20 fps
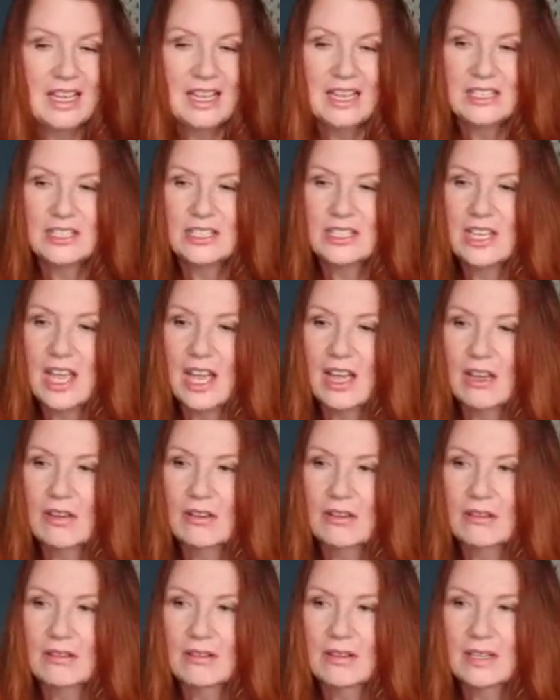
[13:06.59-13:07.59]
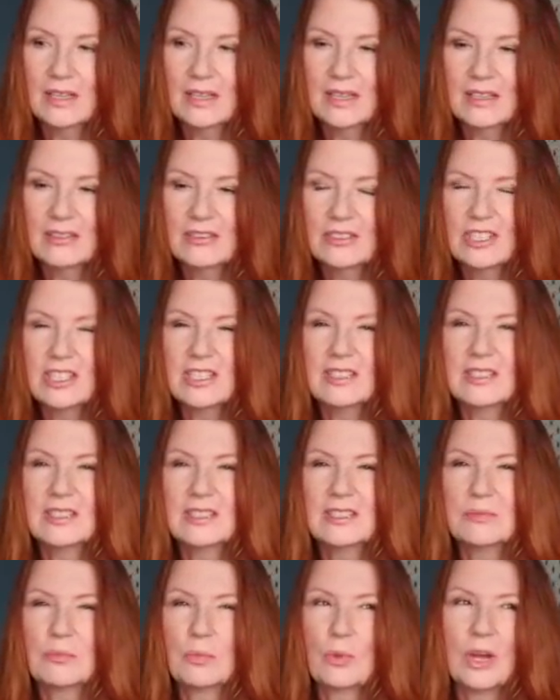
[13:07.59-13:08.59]
So there
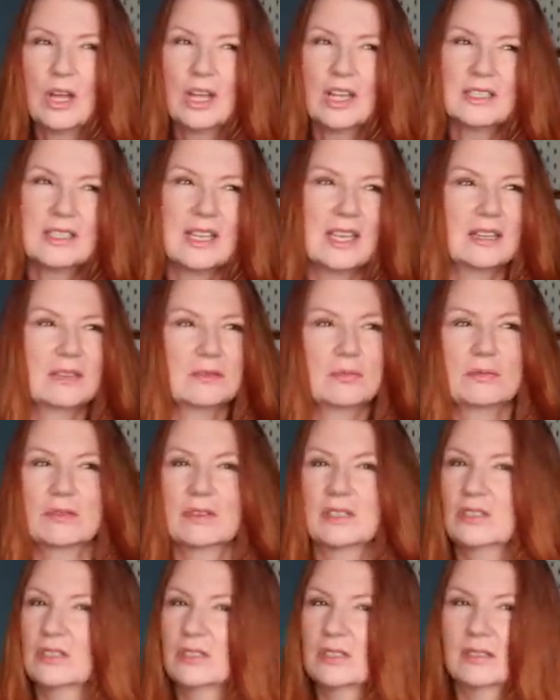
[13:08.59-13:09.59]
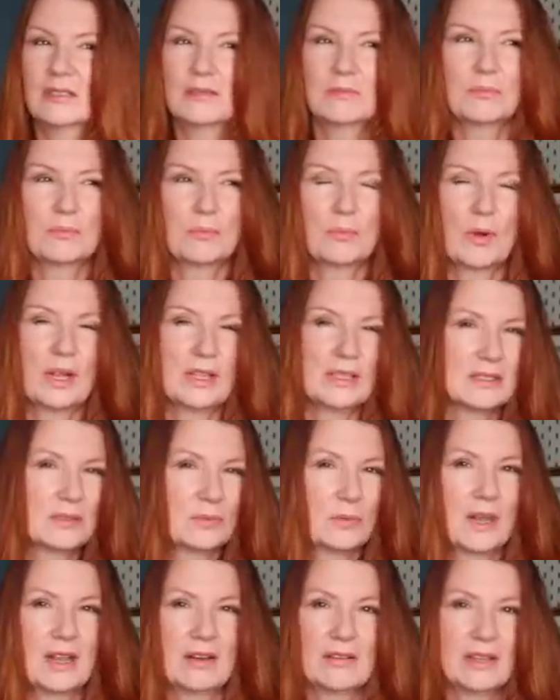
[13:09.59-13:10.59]
just were days where I just went
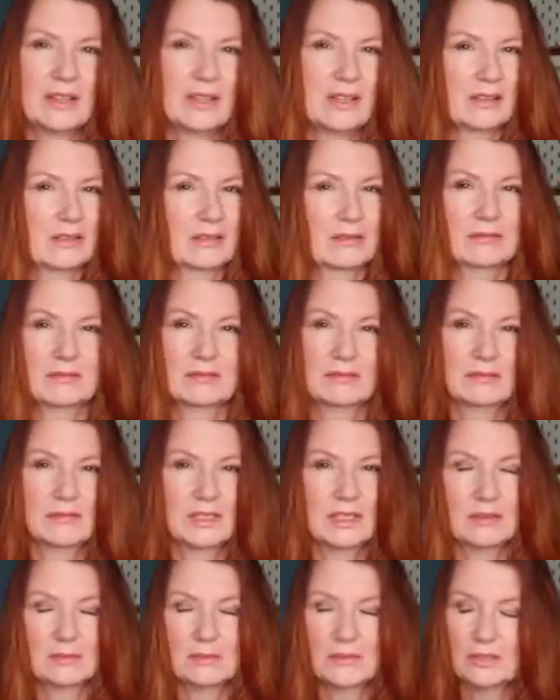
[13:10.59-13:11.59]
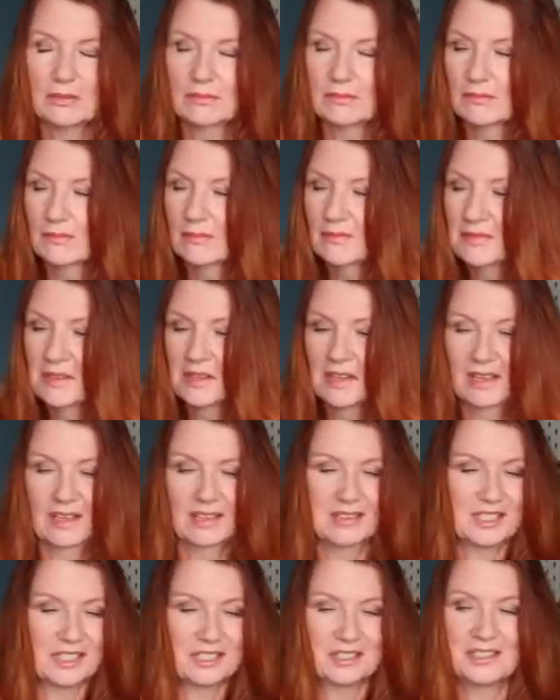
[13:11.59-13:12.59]
to wear it and then thought, oh, no, I'm not. I
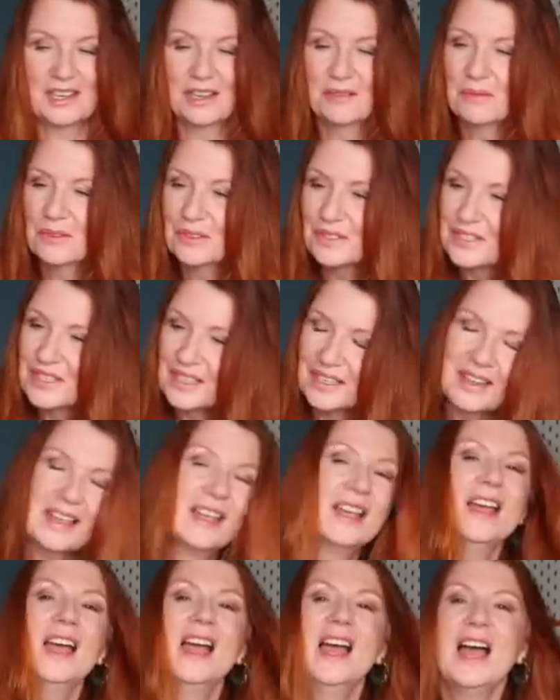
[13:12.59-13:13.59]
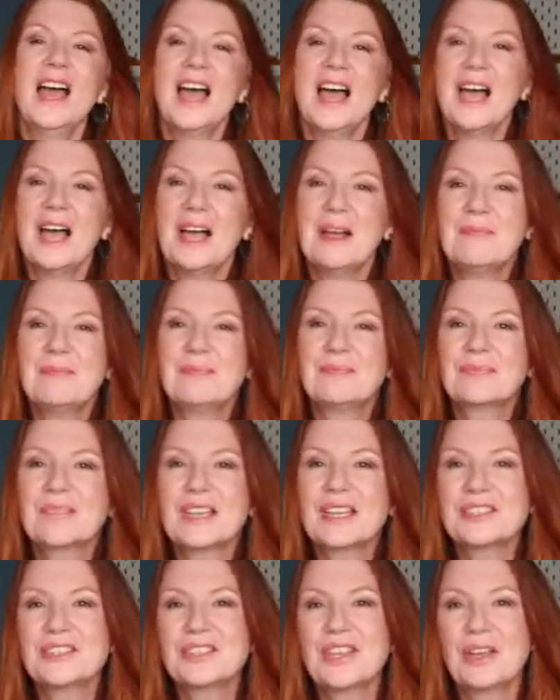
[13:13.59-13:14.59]
just don't want to.
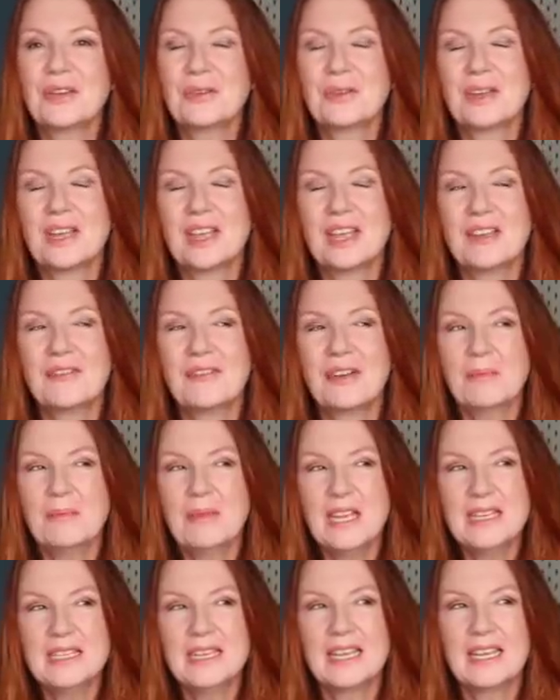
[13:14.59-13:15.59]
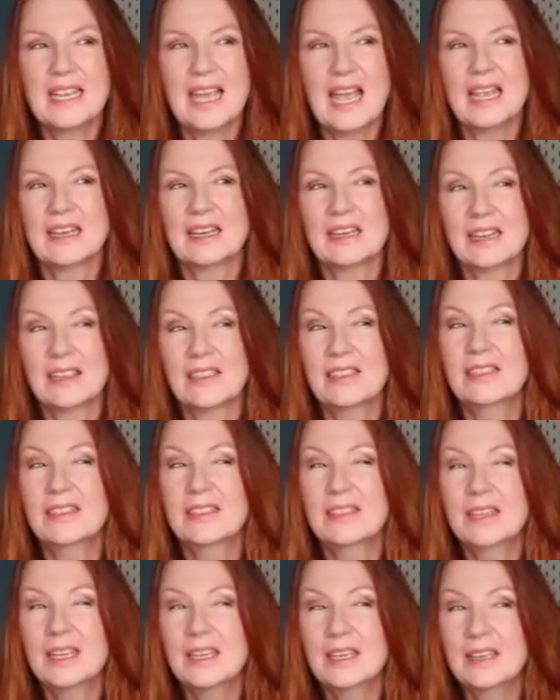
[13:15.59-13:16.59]
So if I made it again, and I
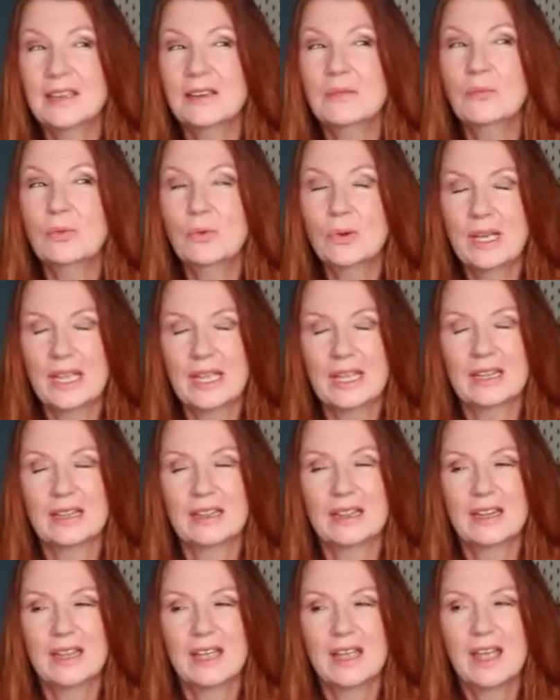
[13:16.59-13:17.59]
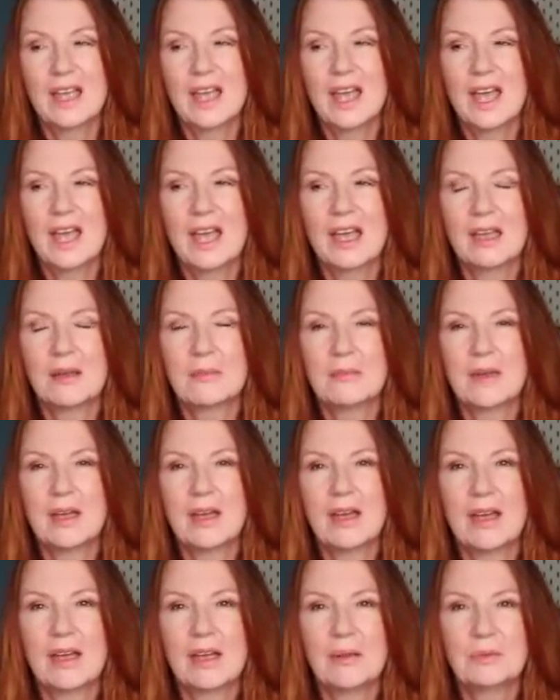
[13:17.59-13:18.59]
think I will,
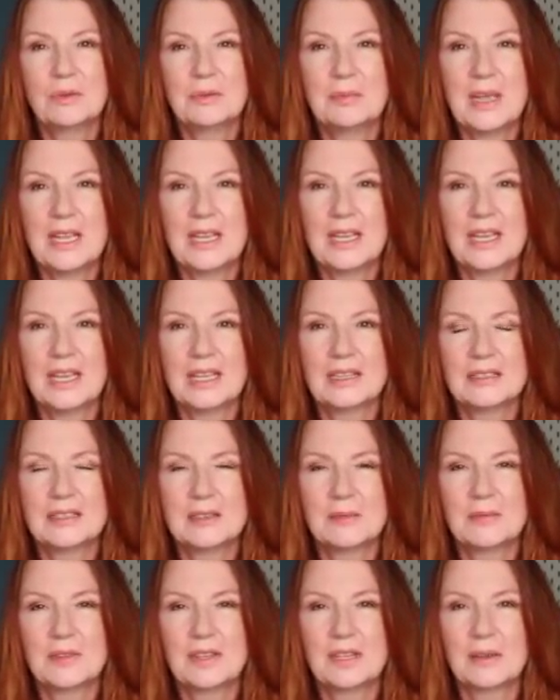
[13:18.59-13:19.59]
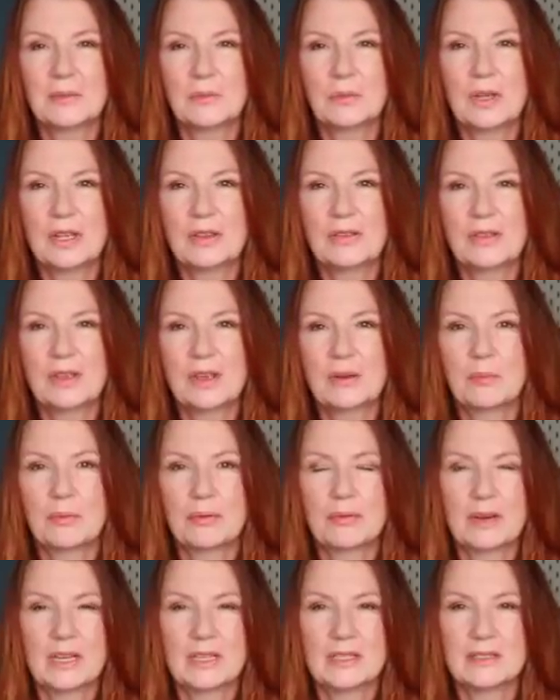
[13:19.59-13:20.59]
I would make it in something with a
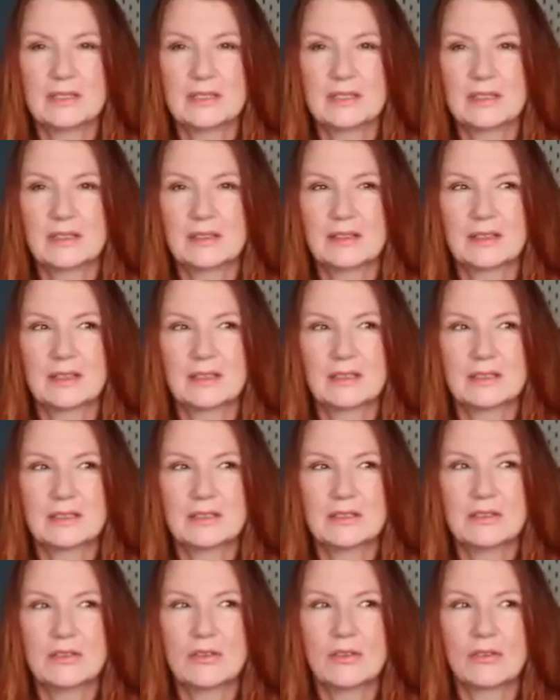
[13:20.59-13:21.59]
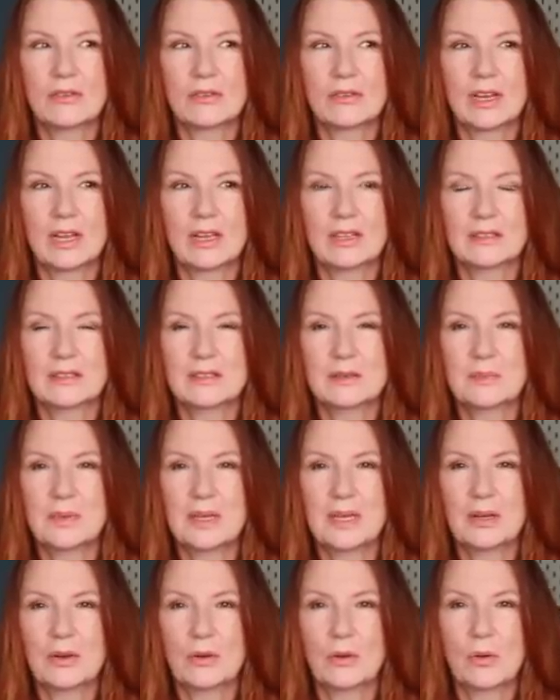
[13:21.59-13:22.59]
print that's not going to
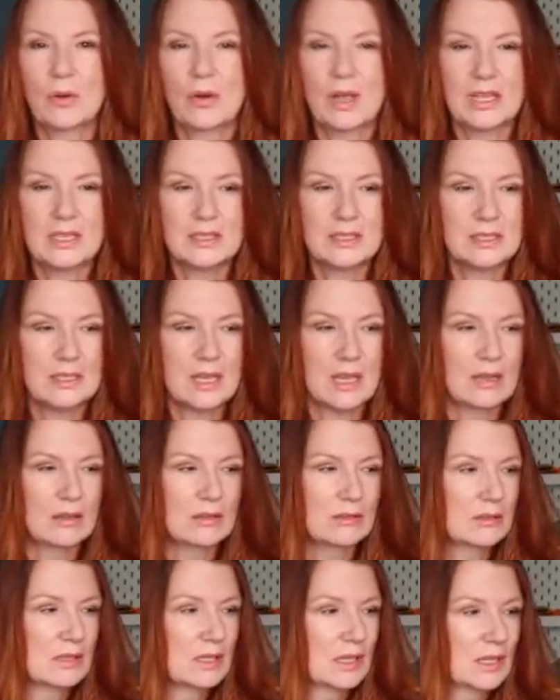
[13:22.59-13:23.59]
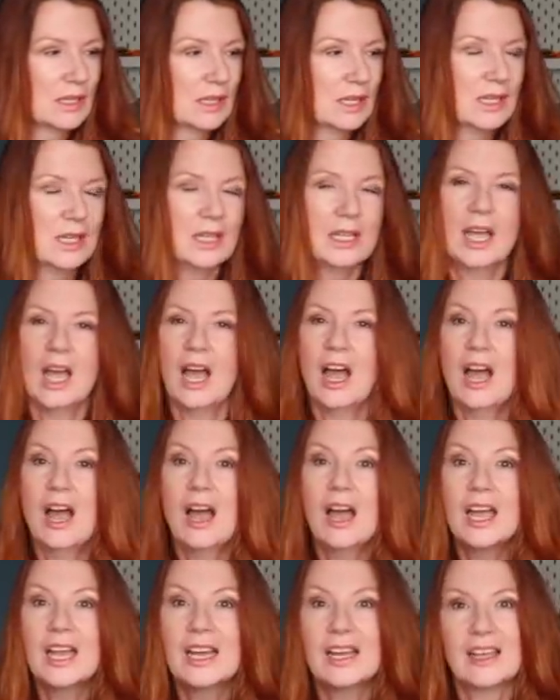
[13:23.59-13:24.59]
be quite so
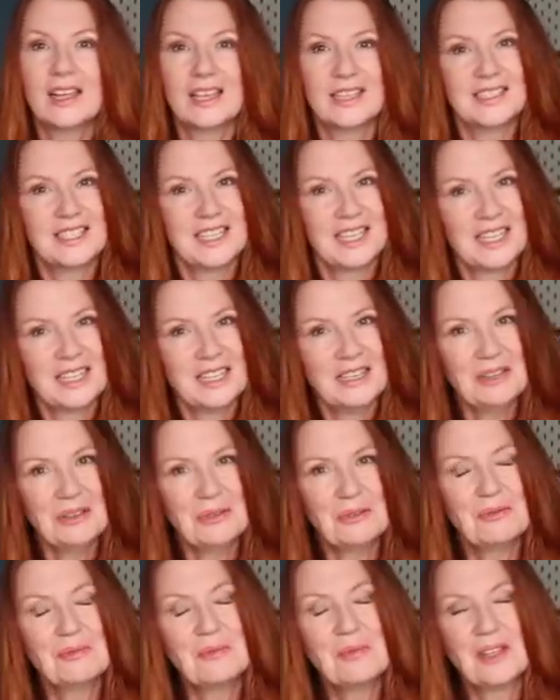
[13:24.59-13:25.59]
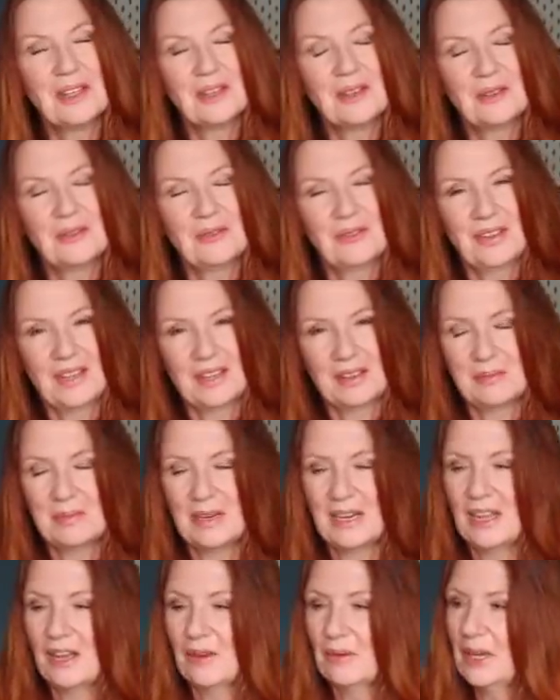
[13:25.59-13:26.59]
highlighting of my figure
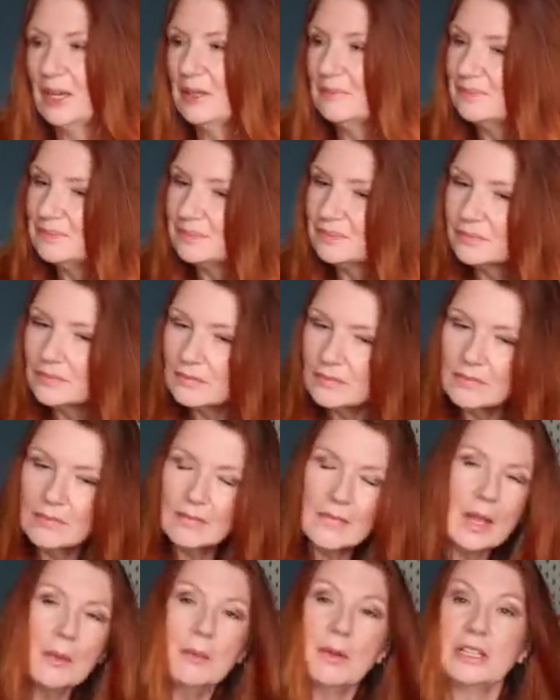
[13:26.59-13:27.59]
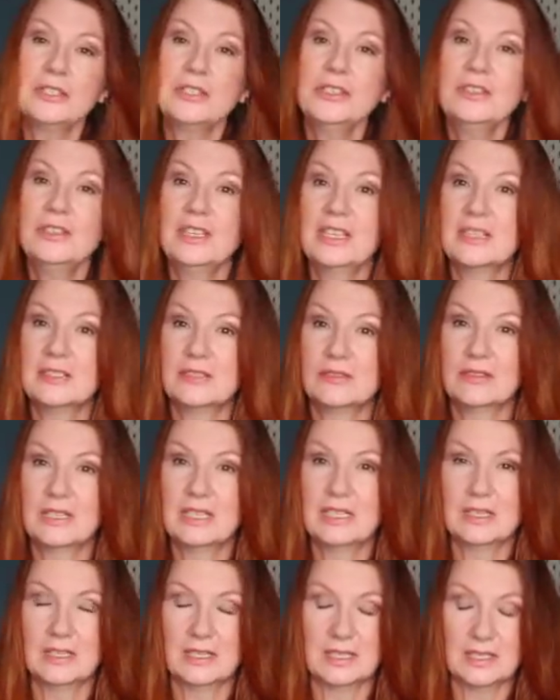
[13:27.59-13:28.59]
below it. But I do think it's a
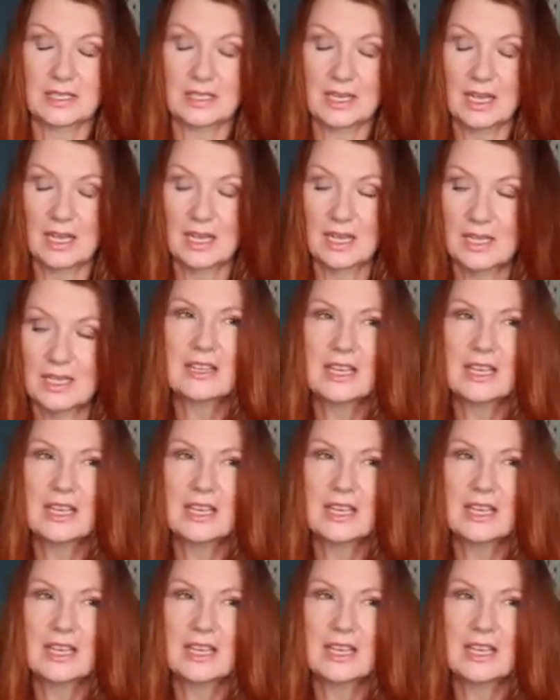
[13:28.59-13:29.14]
really nice skirt.